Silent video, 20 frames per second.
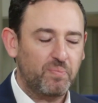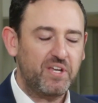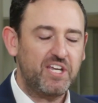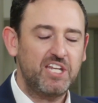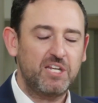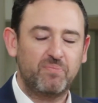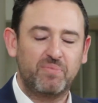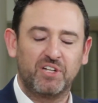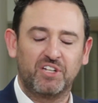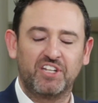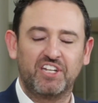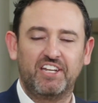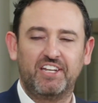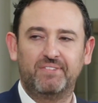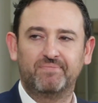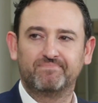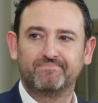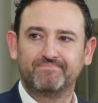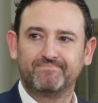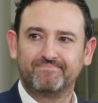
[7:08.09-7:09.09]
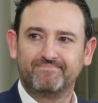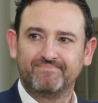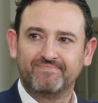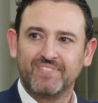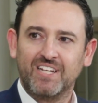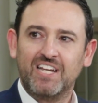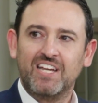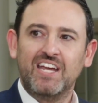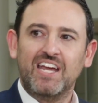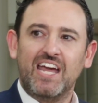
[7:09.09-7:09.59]
repeatability.
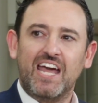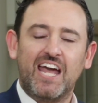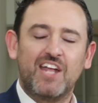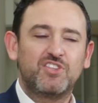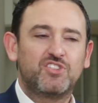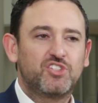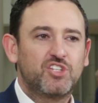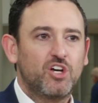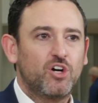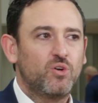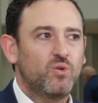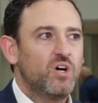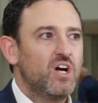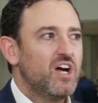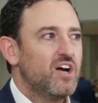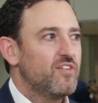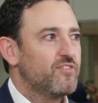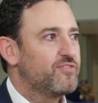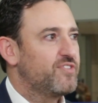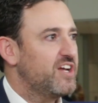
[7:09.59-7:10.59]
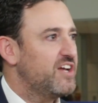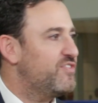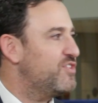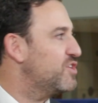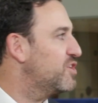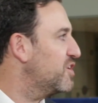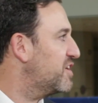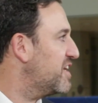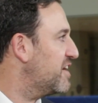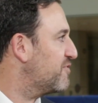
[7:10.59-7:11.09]
And so
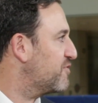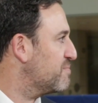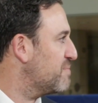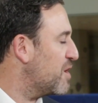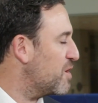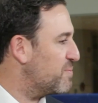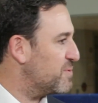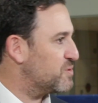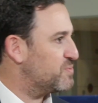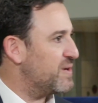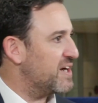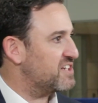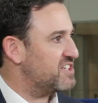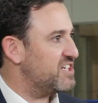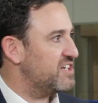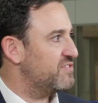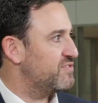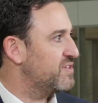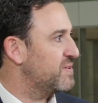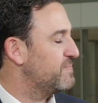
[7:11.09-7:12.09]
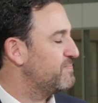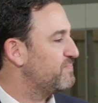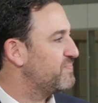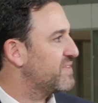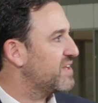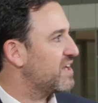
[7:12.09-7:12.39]
if you look at it from our perspective,